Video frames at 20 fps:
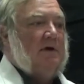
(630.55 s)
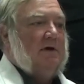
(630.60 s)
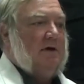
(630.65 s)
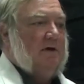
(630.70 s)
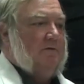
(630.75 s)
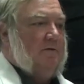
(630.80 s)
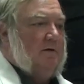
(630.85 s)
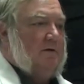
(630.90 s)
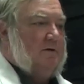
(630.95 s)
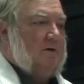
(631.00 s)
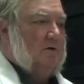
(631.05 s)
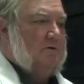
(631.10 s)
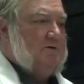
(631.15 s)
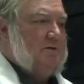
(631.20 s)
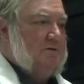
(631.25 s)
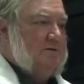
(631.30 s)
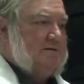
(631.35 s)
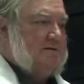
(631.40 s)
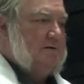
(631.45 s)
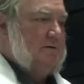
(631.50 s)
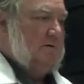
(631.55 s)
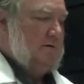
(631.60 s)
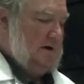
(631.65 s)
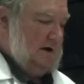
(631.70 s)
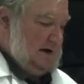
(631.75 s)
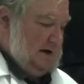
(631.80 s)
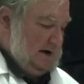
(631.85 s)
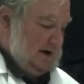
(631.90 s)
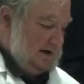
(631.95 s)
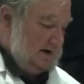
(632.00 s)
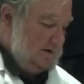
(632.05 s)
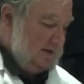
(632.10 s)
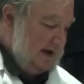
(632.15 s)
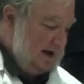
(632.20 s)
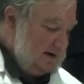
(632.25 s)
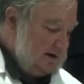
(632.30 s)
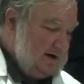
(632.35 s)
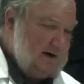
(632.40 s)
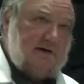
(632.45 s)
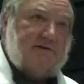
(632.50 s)
If you go too soon, and in
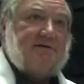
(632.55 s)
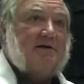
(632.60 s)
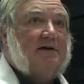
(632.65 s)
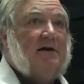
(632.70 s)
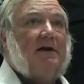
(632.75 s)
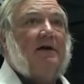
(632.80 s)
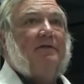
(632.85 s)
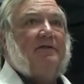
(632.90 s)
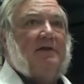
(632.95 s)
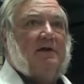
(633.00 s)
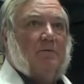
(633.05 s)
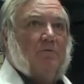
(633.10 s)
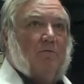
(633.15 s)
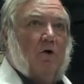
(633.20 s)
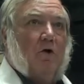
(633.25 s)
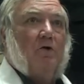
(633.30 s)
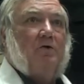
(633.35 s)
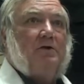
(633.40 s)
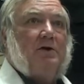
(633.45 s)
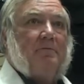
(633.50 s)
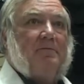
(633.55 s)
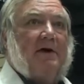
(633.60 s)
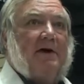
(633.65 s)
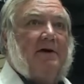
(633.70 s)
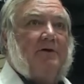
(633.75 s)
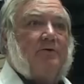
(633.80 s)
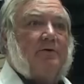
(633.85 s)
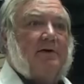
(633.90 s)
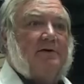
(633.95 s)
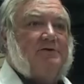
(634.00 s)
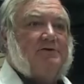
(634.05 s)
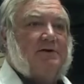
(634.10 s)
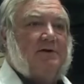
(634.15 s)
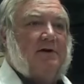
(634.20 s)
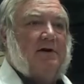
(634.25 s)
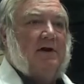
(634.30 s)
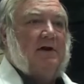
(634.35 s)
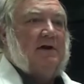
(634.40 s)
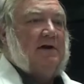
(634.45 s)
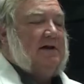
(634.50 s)
that case, again, the ammonium nitrogen
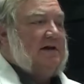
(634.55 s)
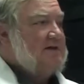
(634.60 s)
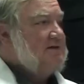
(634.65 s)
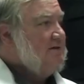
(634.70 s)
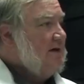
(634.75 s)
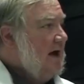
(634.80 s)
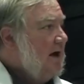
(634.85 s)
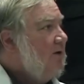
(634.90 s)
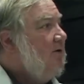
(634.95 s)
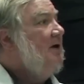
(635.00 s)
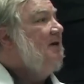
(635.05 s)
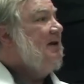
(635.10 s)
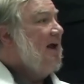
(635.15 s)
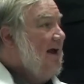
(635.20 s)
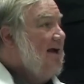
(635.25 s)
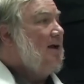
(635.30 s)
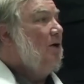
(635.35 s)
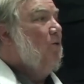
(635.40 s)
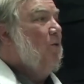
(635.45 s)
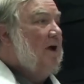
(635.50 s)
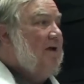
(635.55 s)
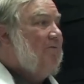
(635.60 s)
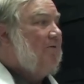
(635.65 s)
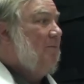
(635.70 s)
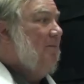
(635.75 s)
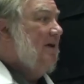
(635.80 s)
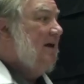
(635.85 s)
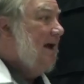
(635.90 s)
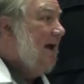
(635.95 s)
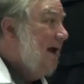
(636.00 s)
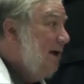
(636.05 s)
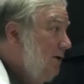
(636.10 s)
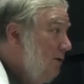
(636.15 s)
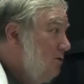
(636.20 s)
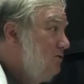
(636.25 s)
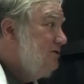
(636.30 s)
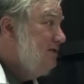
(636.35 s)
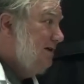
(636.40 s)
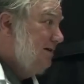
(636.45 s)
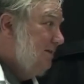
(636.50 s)
is not going to take away from the
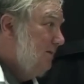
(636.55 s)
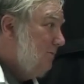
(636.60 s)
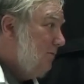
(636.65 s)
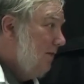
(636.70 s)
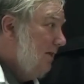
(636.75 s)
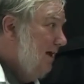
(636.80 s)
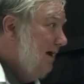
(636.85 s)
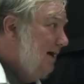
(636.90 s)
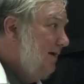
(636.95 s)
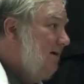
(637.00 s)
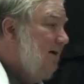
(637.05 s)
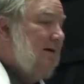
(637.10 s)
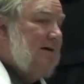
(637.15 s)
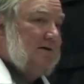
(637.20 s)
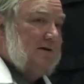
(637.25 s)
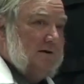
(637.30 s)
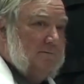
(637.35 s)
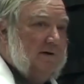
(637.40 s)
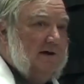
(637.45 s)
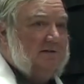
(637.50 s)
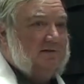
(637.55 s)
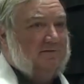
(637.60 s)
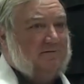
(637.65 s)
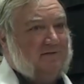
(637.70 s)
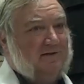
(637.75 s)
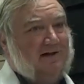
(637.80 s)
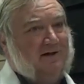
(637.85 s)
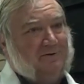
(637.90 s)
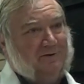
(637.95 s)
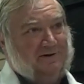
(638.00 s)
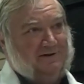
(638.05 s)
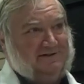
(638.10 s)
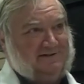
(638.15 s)
energy of the plant to make the flowers,